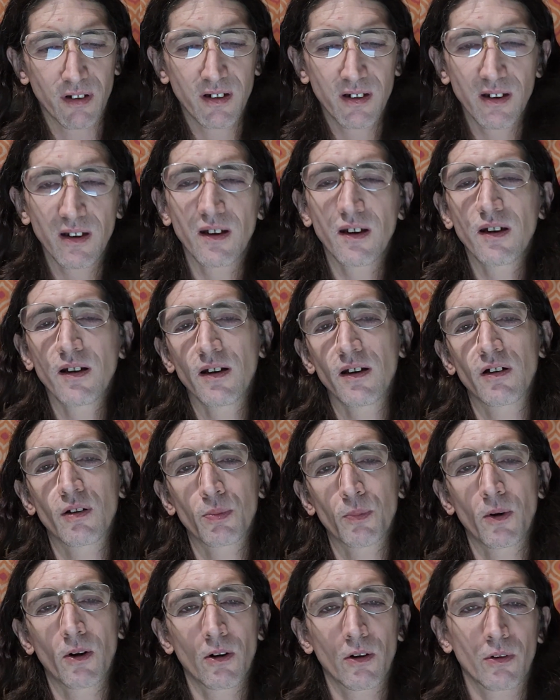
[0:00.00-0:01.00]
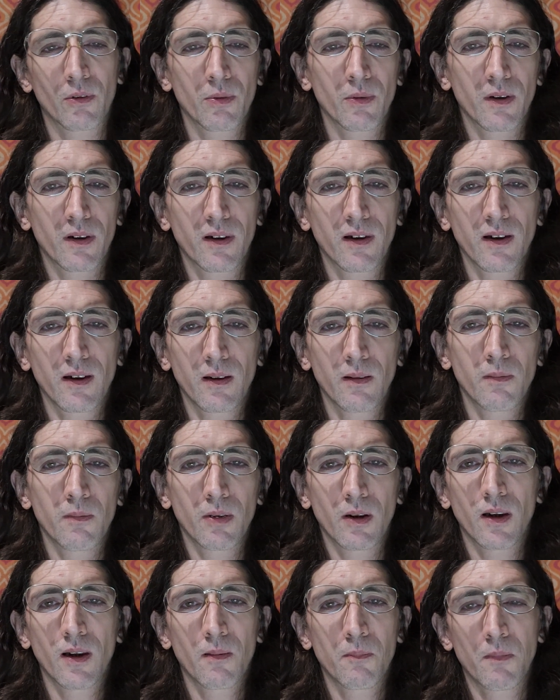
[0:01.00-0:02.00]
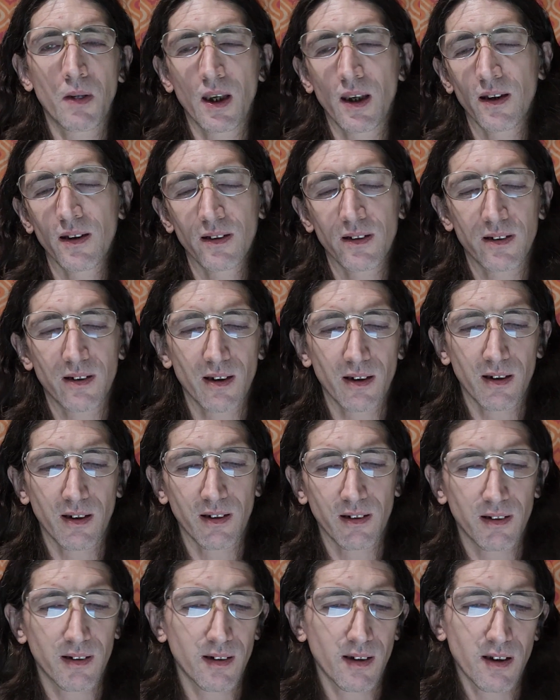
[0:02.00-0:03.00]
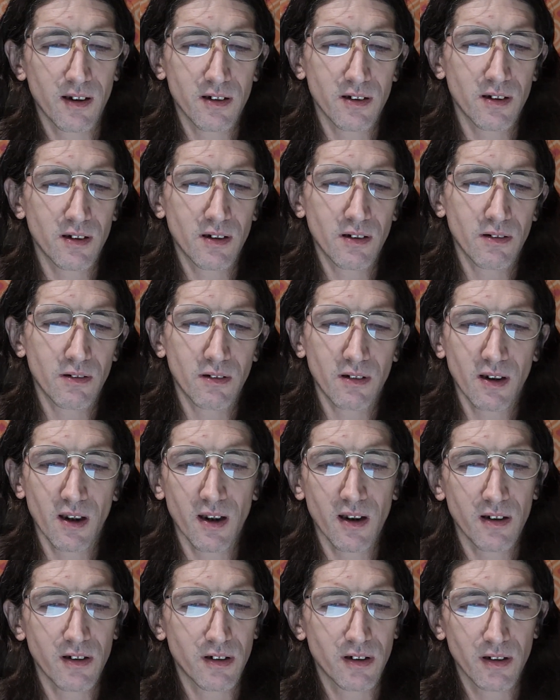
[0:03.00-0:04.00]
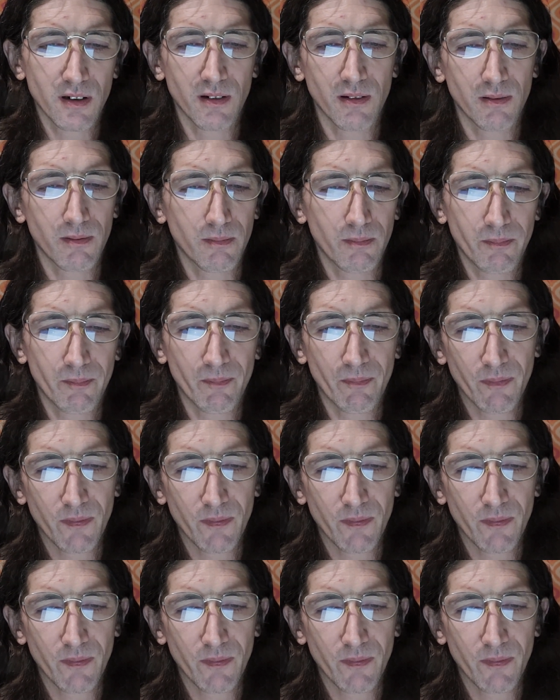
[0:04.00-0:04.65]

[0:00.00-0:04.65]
scene is marked with the main setting / location